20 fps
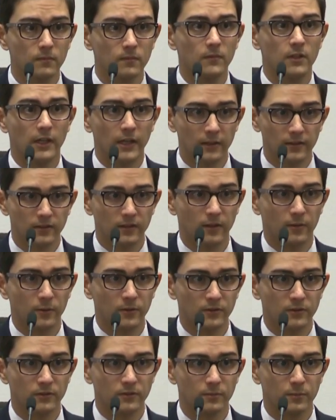Yes, I
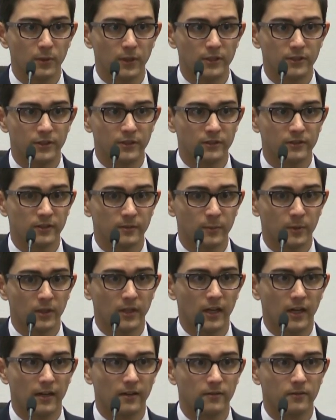was pledging Sigma
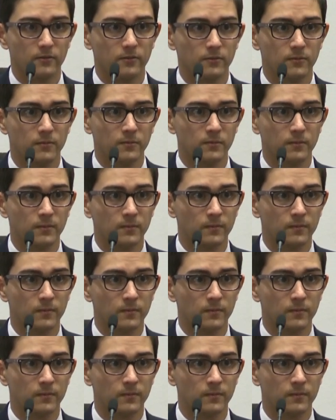Chi. Okay. Can